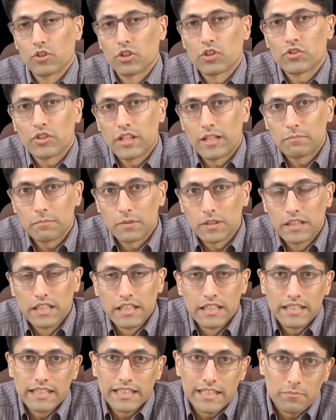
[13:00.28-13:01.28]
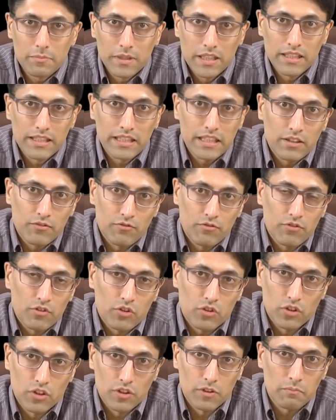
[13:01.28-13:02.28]
for example, the ability
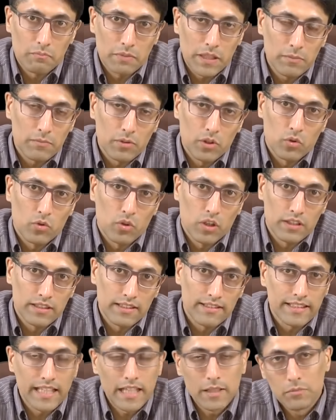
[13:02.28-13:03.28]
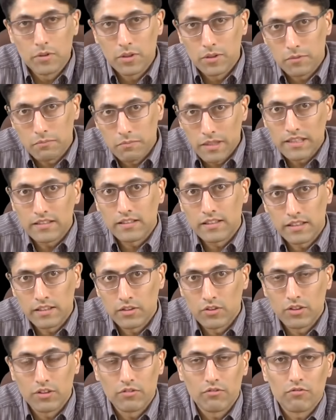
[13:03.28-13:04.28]
of certain people who are disabled mentally
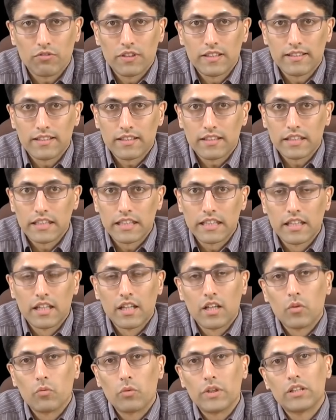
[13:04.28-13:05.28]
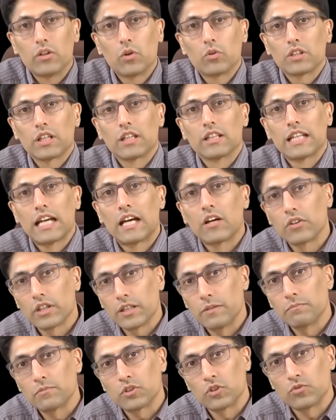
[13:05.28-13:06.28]
or physically. We don't allow
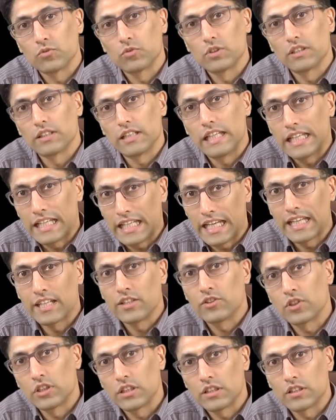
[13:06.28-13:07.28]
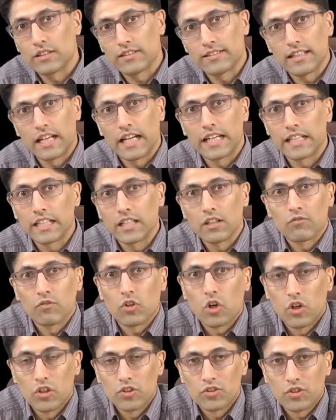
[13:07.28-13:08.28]
them to engage in the signing of
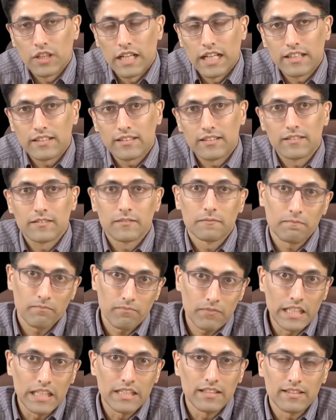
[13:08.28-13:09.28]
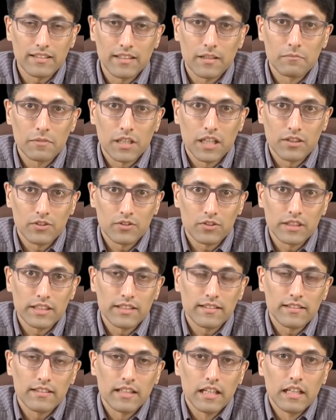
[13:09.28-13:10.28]
contracts. In some
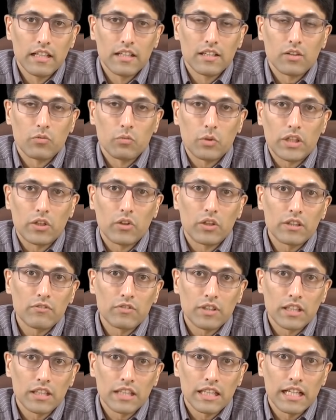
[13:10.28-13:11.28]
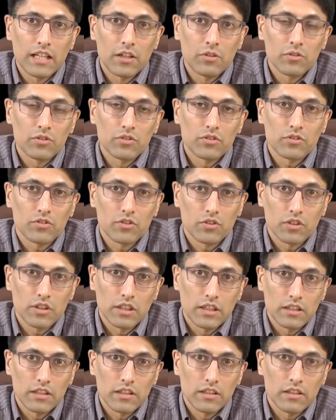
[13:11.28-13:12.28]
countries, we don't even allow
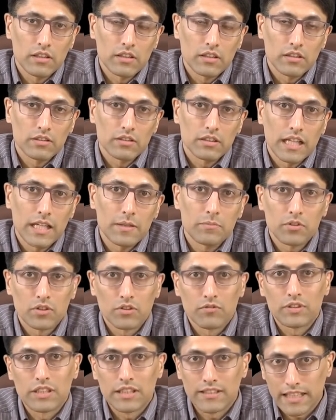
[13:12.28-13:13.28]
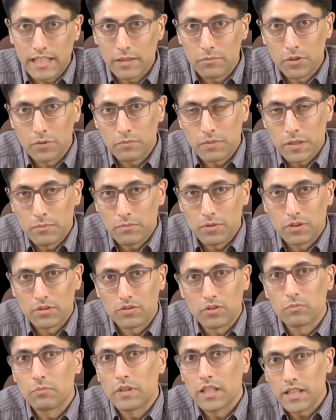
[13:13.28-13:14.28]
certain types of disabled people
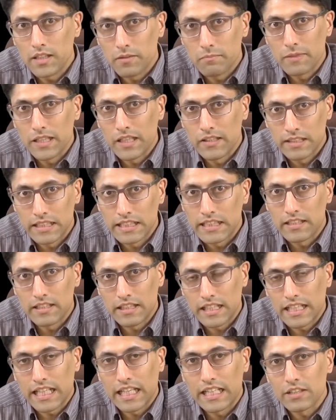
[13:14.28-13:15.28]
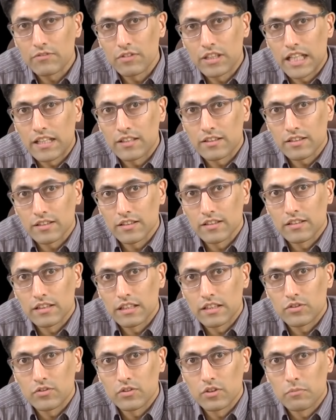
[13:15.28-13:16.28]
to be married. They can't even enter
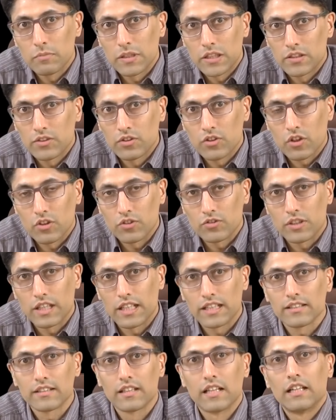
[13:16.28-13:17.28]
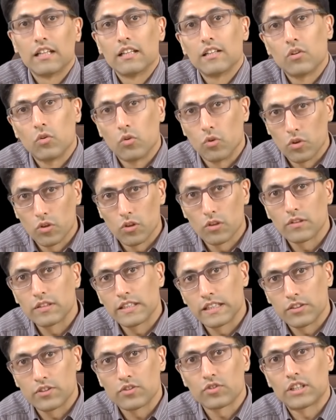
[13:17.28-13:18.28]
into a marriage contract. Or
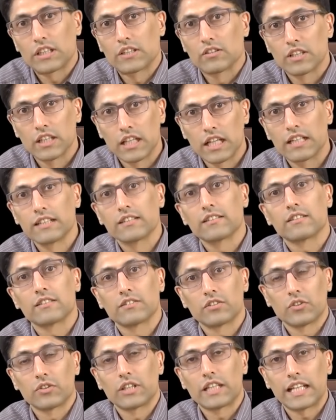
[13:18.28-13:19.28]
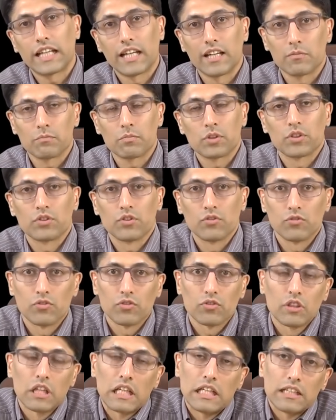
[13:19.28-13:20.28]
they're sterilized, so they can't
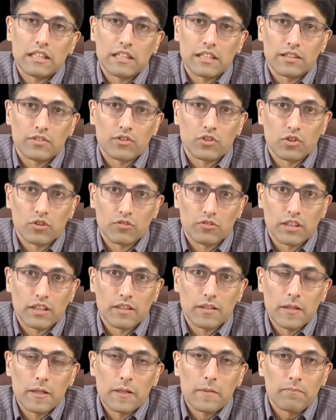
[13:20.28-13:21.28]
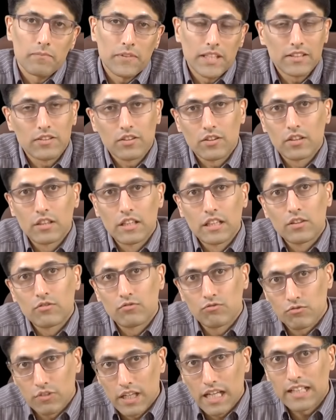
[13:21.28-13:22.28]
produce children. These are
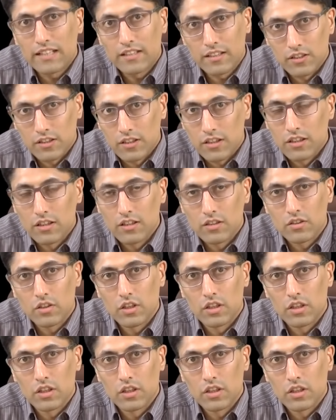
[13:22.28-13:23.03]
radical